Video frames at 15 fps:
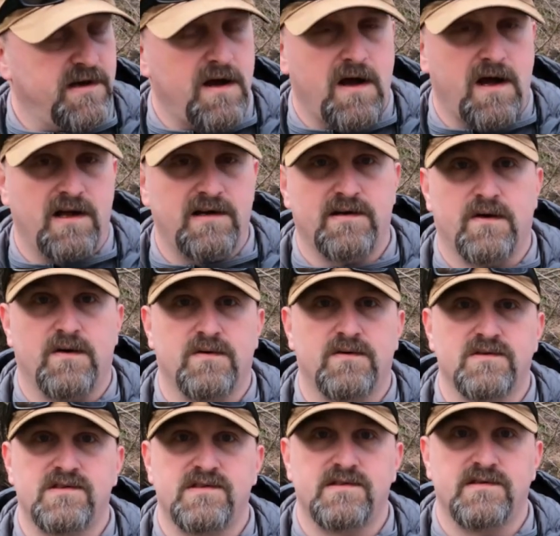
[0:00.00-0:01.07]
hot
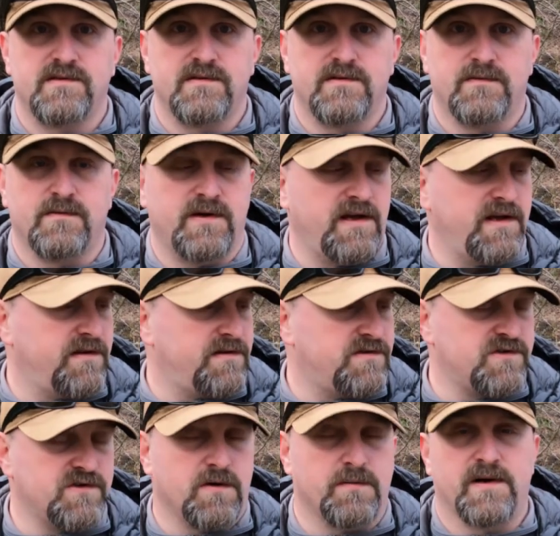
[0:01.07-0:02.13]
dogs with
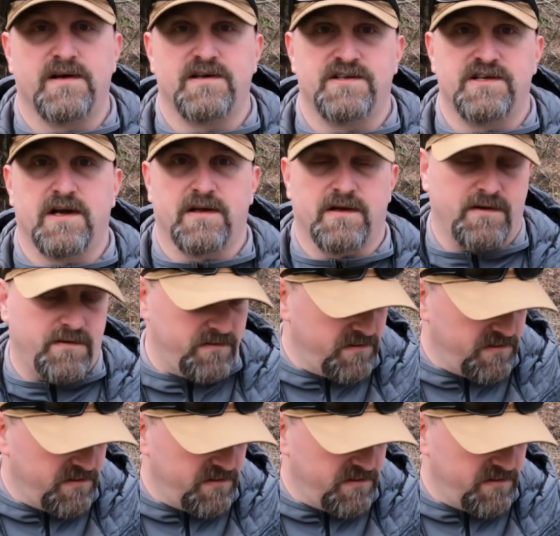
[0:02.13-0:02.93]
strawberry jello.